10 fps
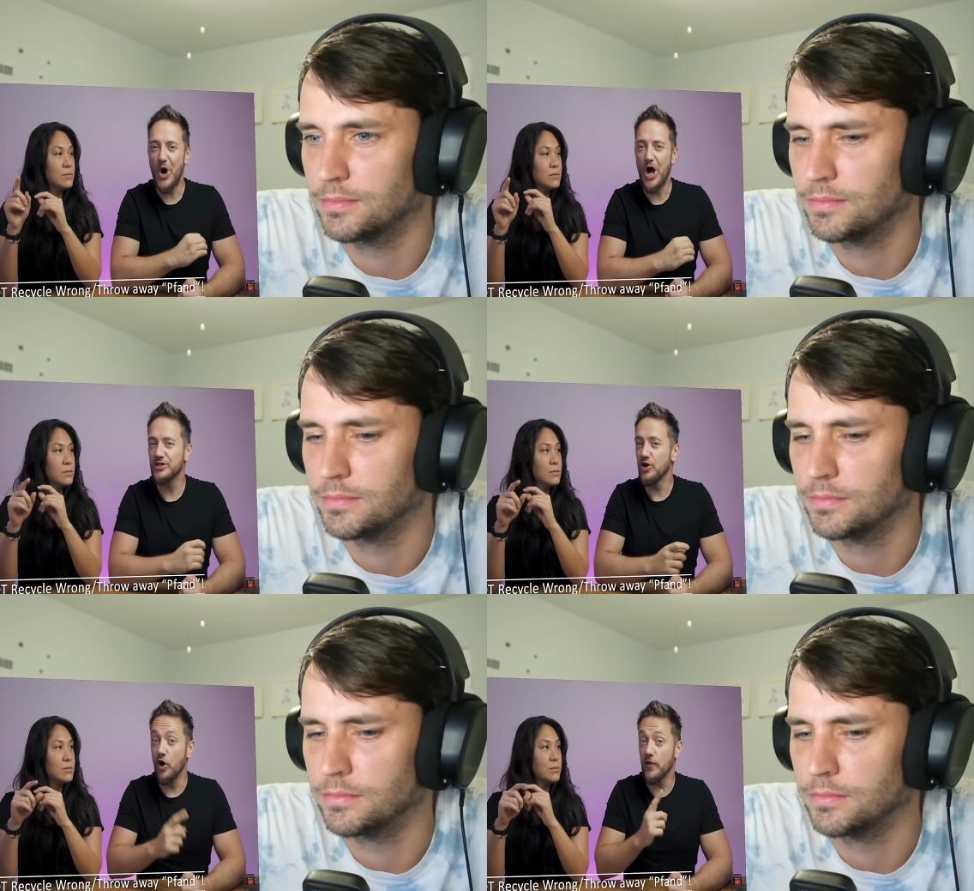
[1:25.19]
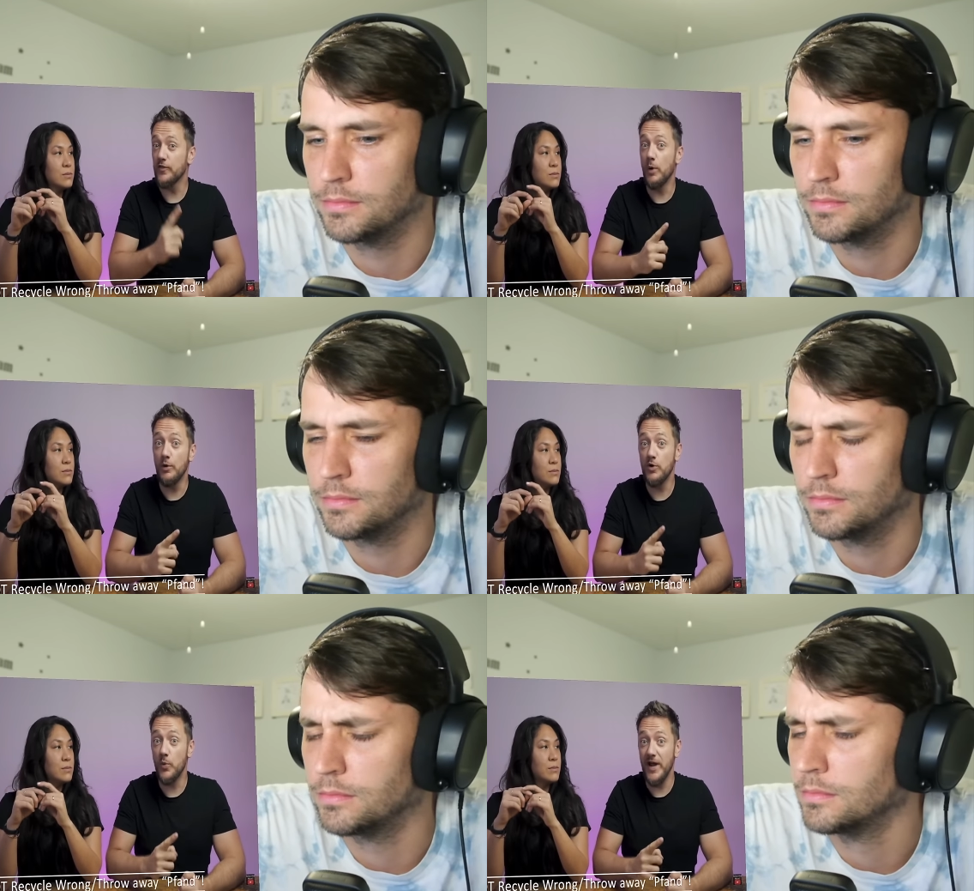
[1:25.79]
Speaker 1: wrong or
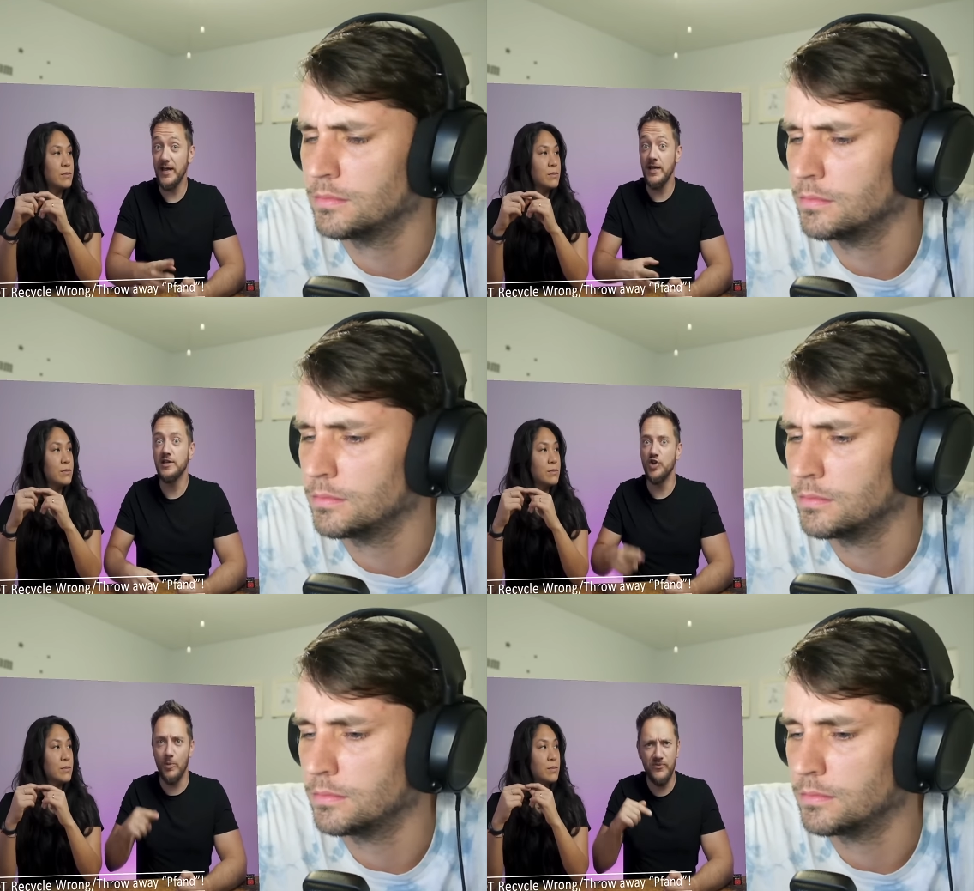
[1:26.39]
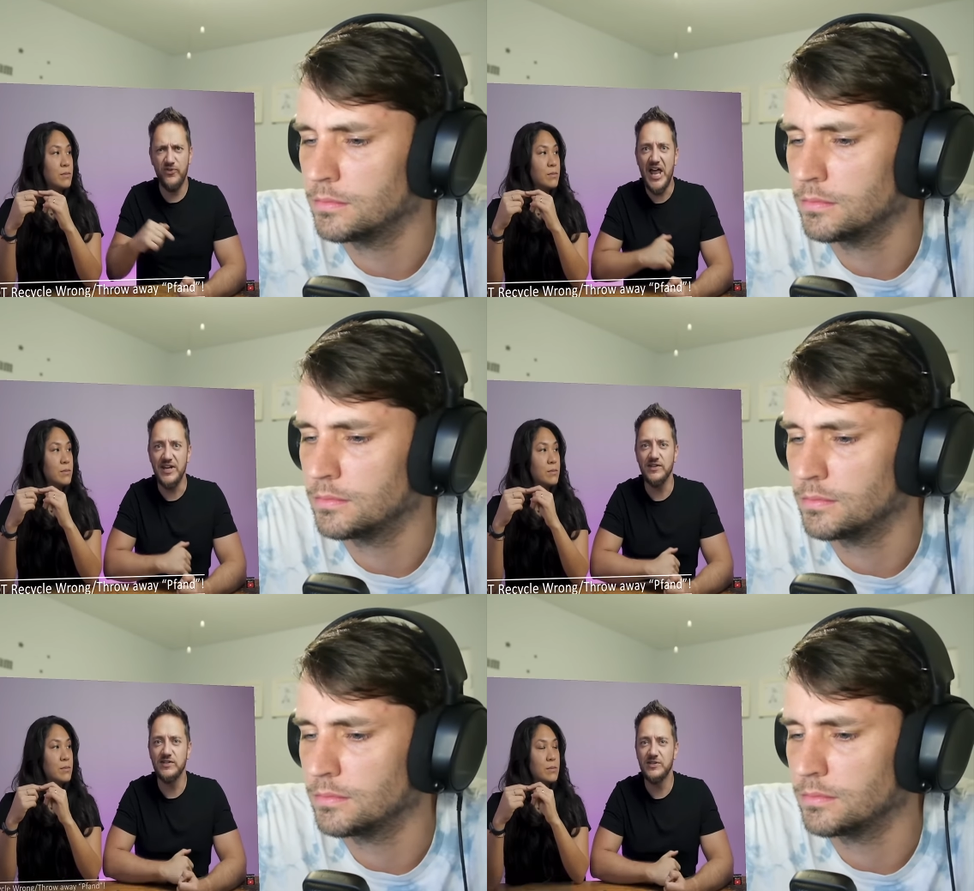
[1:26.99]
throw away your pfand.